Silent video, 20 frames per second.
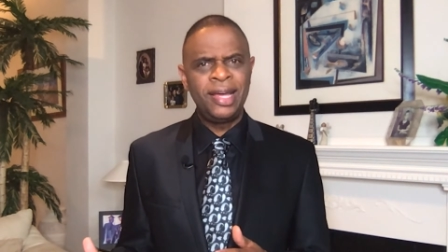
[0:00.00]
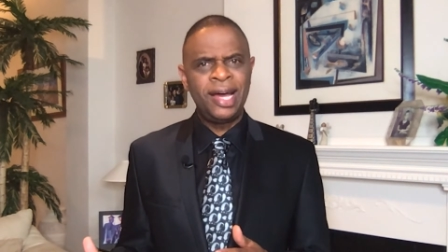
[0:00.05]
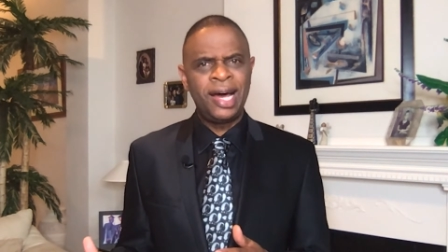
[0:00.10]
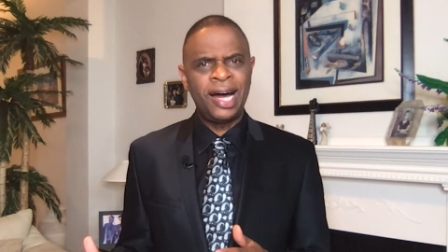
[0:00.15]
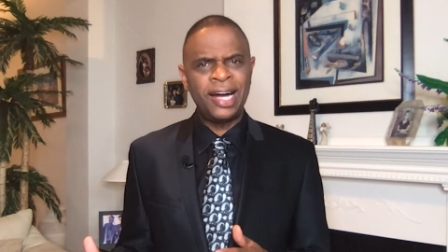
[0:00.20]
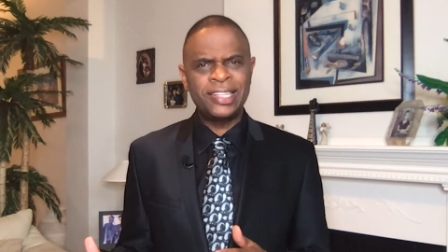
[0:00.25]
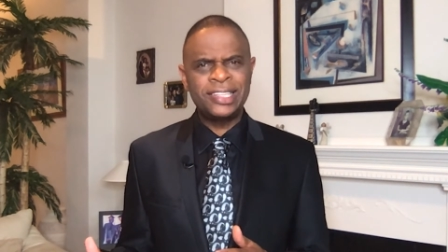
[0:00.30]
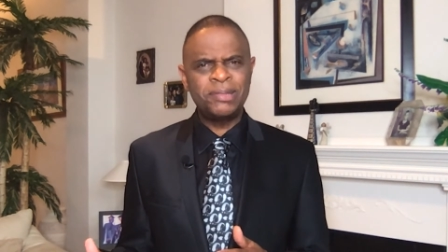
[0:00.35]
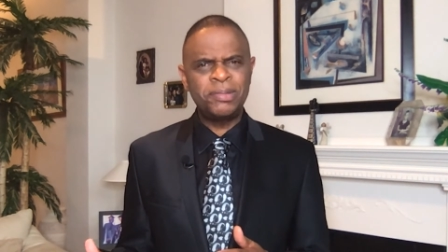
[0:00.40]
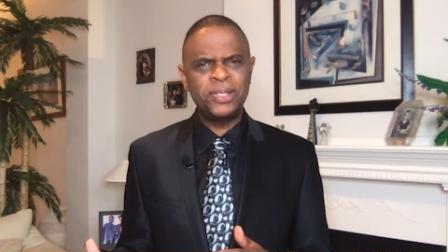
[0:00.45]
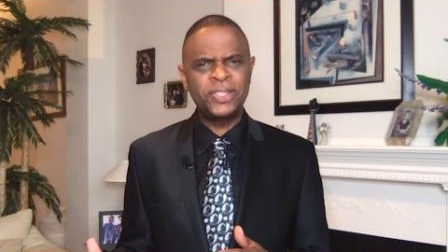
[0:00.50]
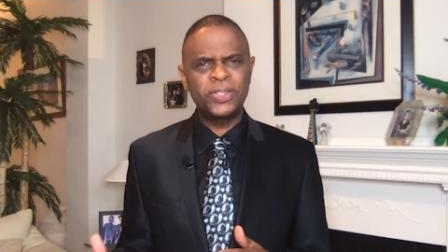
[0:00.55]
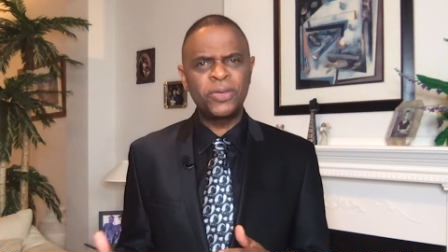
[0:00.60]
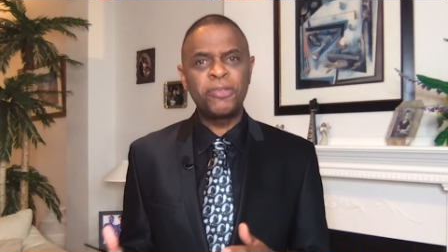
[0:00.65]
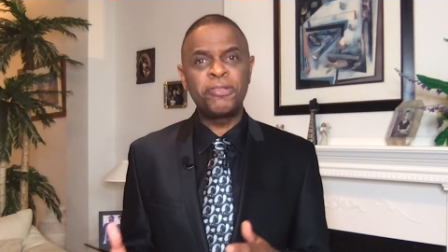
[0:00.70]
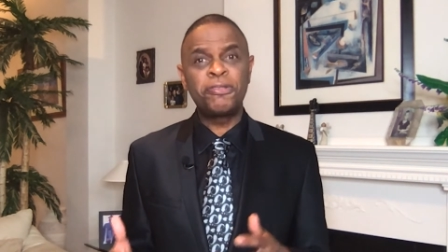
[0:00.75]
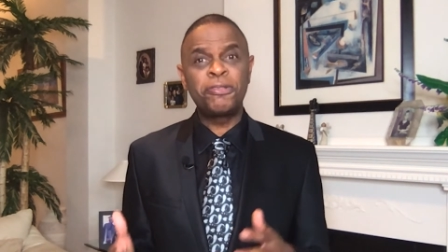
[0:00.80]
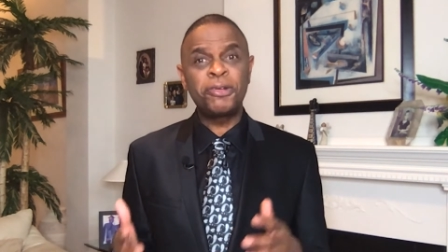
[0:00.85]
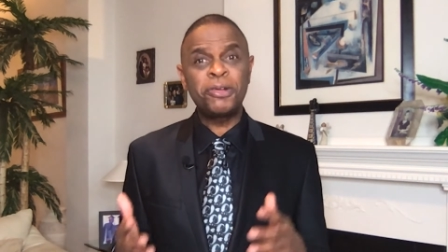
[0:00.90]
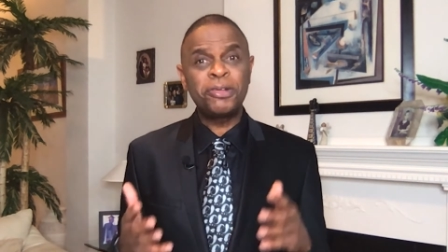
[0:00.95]
How could you be so
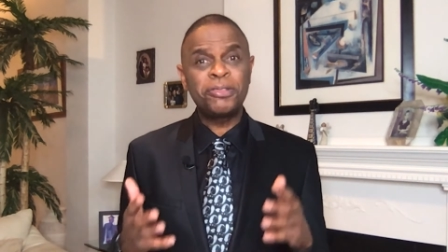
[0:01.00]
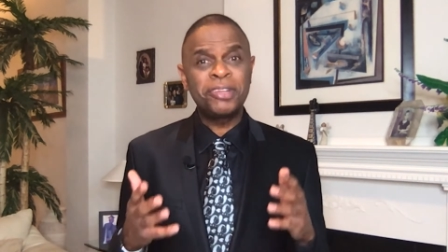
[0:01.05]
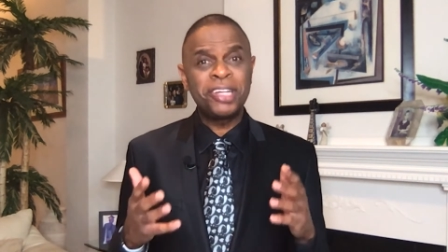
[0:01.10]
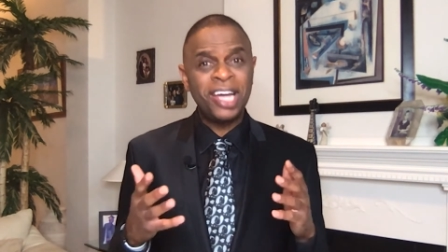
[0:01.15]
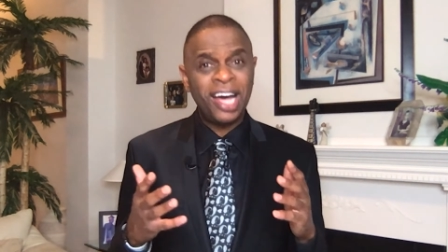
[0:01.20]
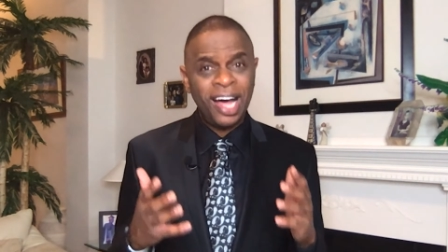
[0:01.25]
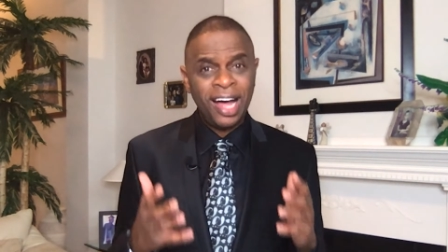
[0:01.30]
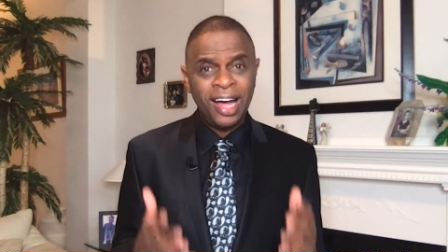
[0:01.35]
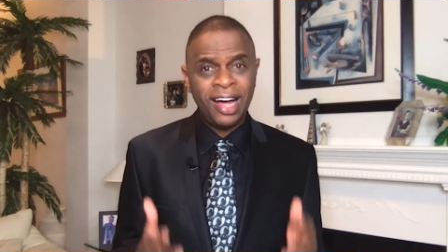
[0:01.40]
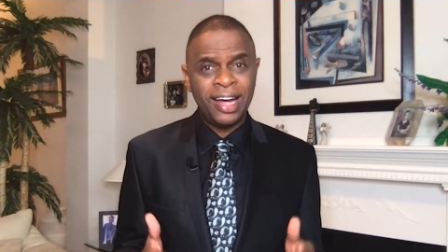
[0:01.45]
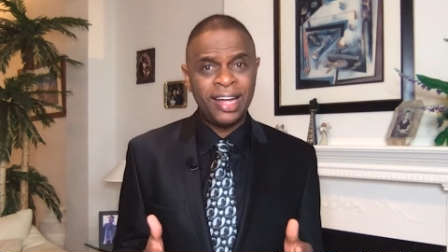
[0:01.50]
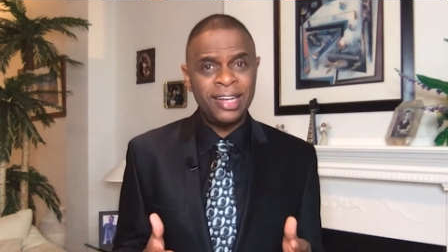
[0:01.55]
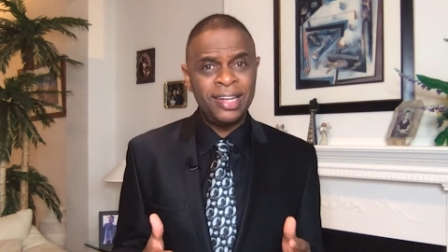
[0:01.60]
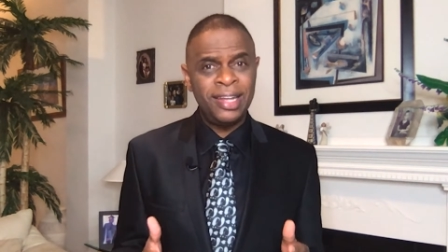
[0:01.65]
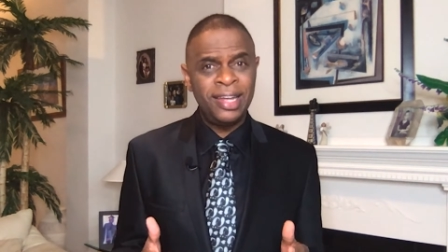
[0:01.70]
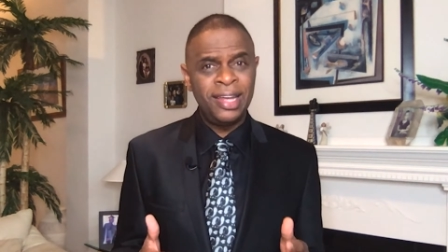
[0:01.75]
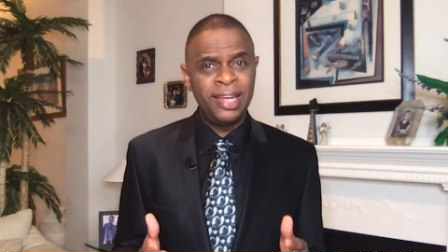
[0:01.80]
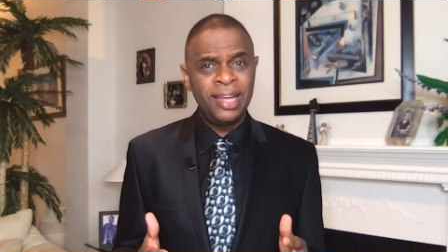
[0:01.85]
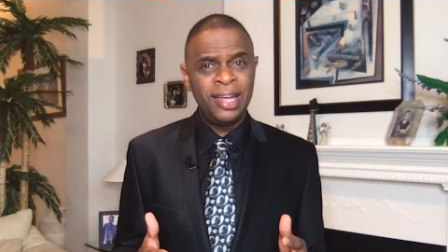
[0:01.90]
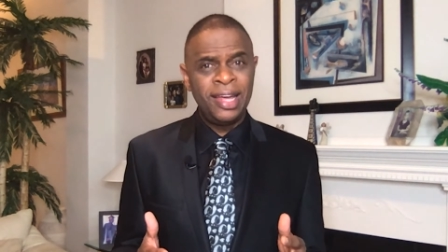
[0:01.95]
full of God
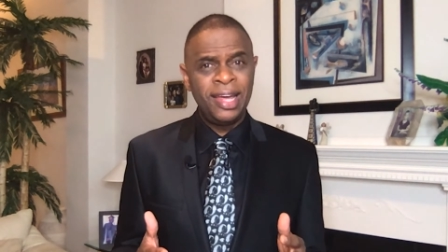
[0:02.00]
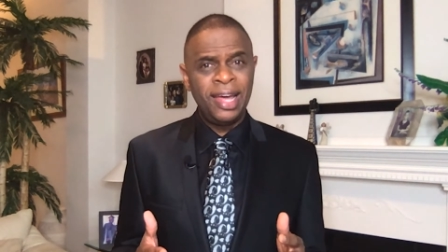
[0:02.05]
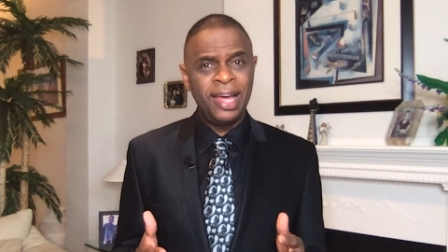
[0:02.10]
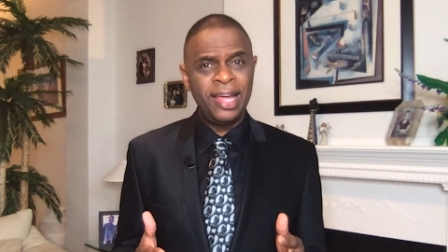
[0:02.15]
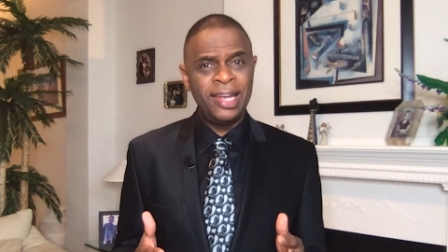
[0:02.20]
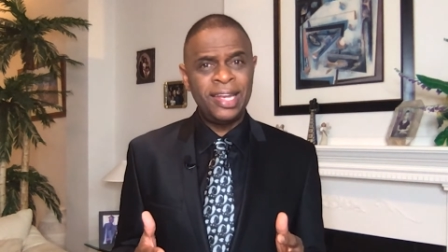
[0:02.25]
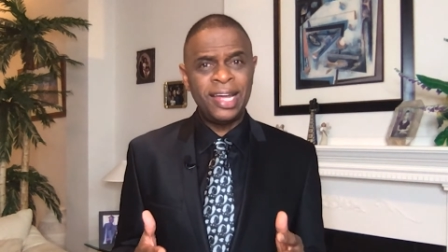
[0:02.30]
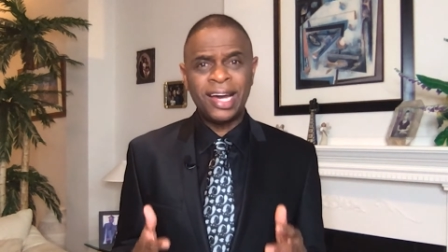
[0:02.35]
and